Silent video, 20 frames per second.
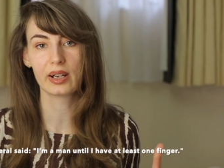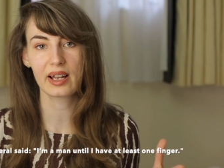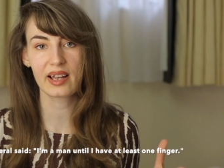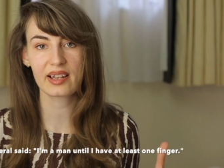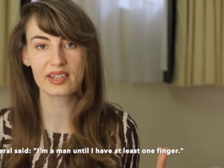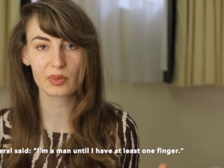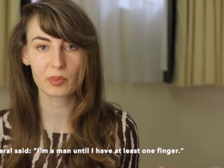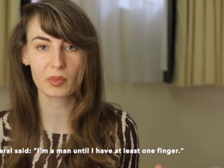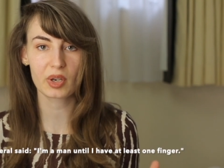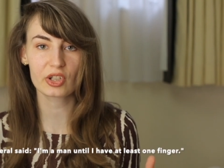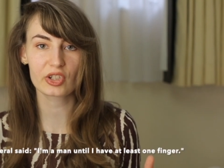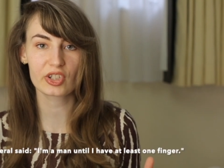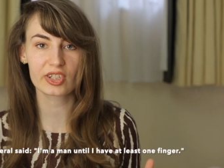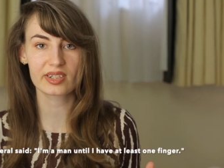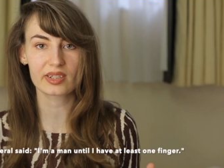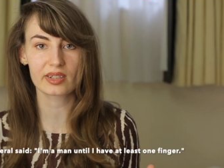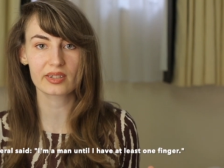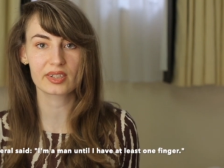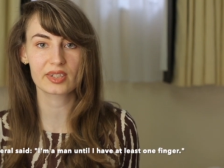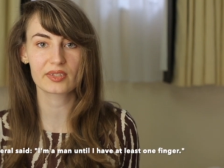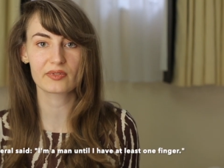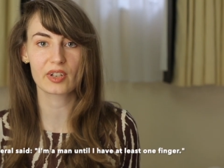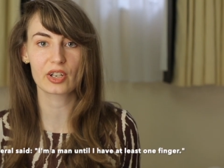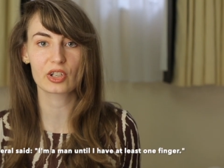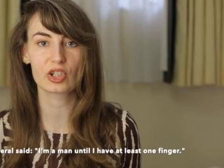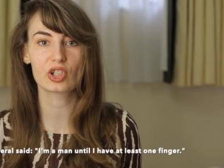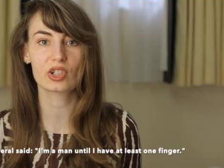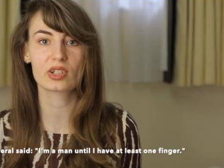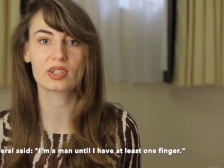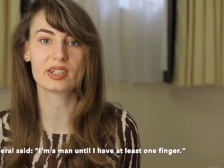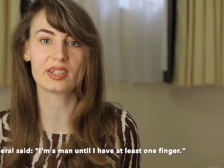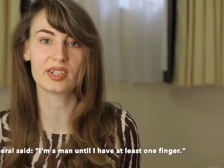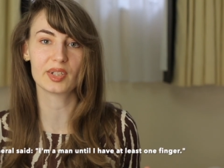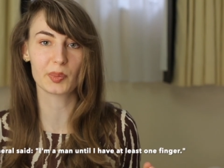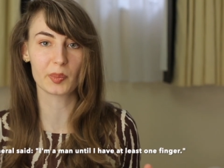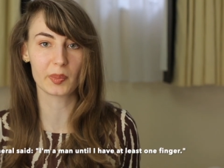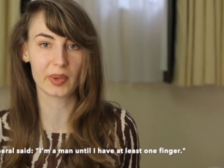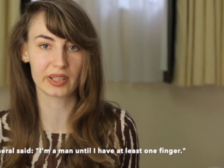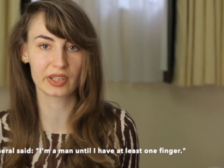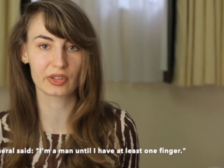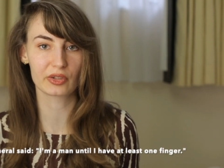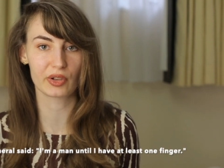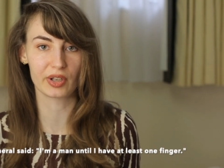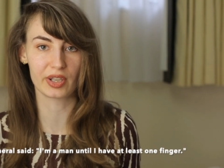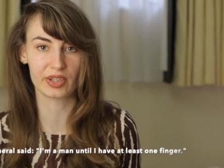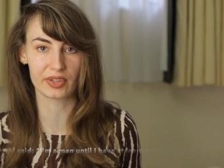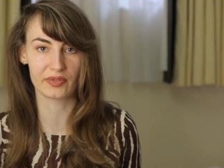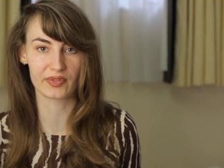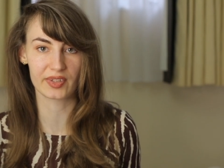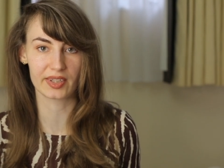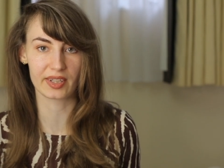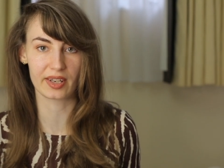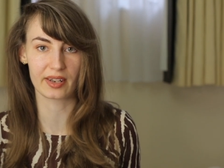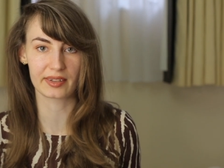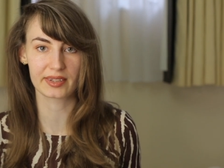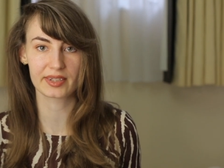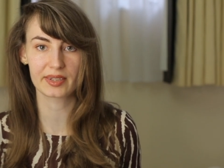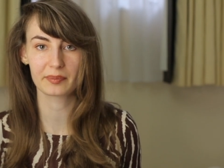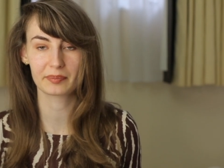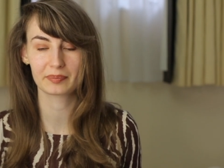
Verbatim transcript: as much satisfaction as penetrative sex.